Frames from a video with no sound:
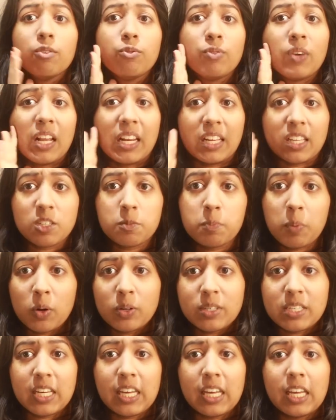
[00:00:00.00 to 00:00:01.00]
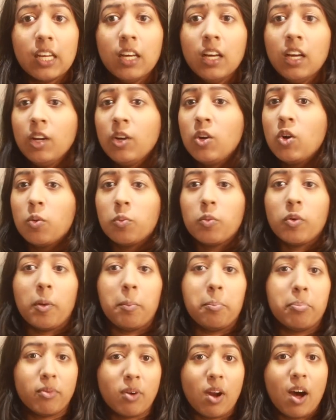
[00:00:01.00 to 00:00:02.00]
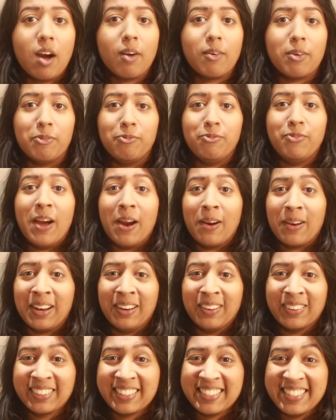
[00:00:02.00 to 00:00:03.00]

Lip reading: feeling spotty, not want a bra in a very long